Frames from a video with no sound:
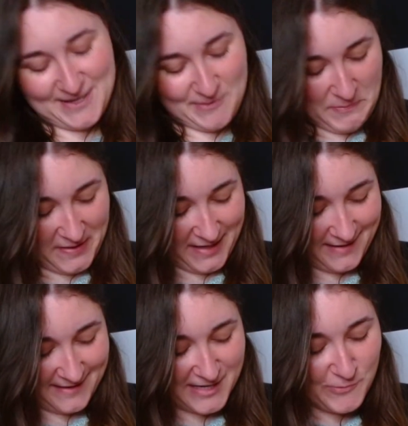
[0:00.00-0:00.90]
But
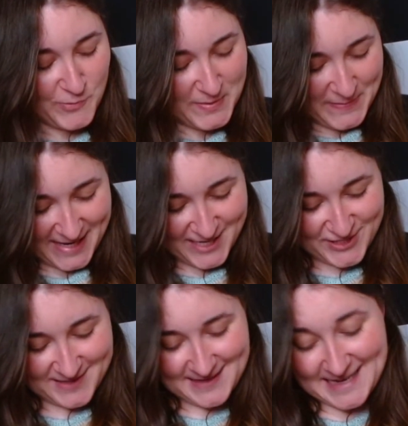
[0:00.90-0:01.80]
I will be
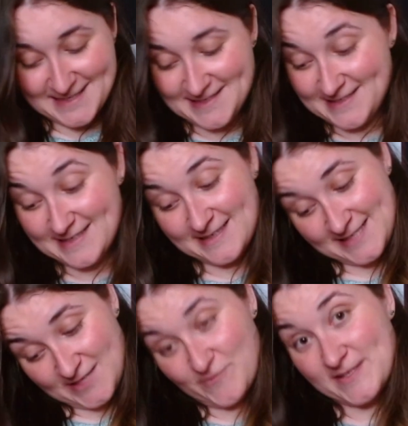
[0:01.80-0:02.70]
patient, and in
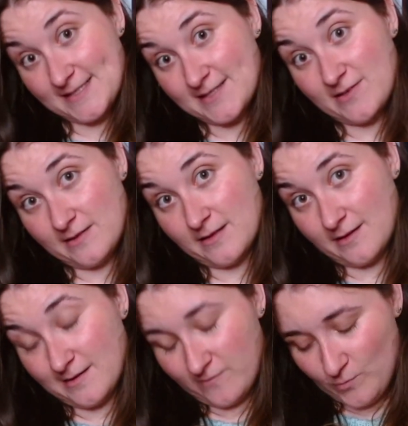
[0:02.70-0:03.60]
some ways it's a good thing I
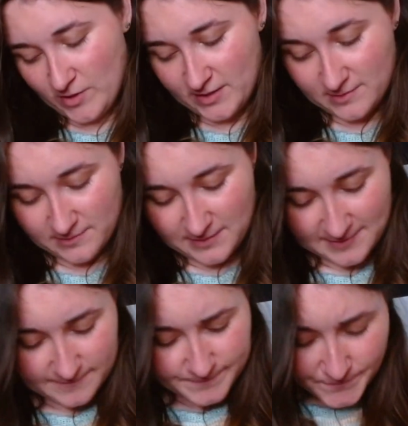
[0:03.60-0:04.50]
haven't worked on this.
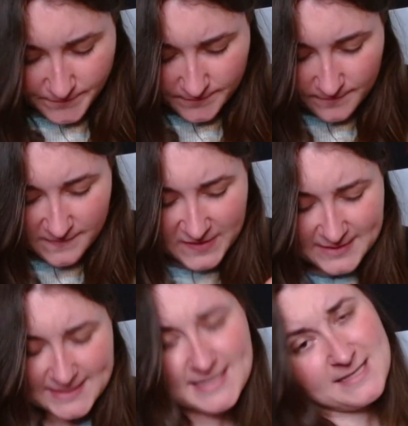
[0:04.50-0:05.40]

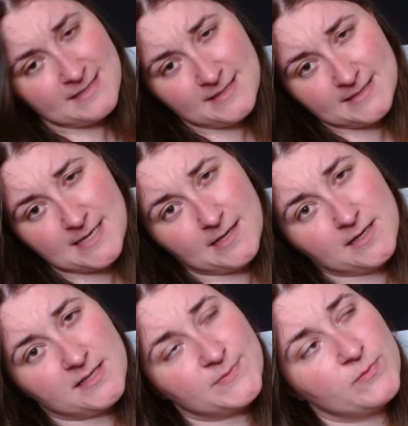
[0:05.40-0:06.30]
The test knit
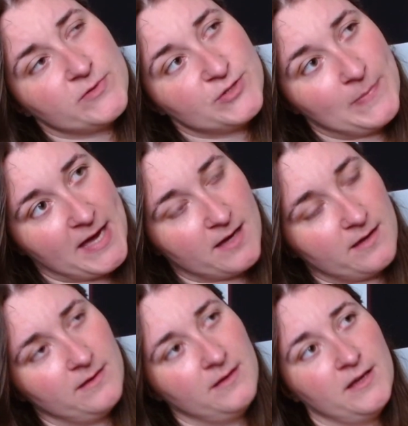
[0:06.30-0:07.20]
deadline has been pushed back
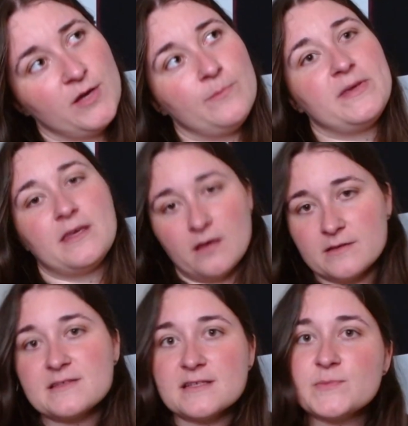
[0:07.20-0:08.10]

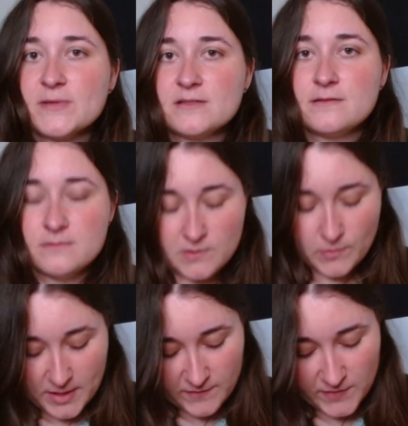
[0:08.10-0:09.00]
because there's been
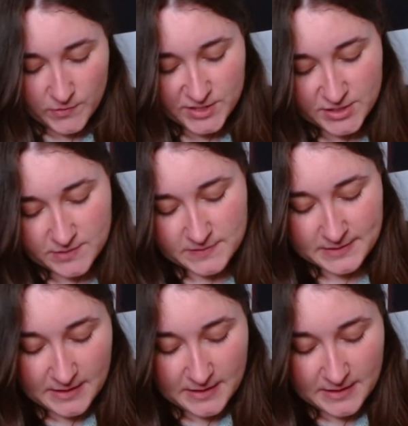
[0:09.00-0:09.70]
quite a few issues.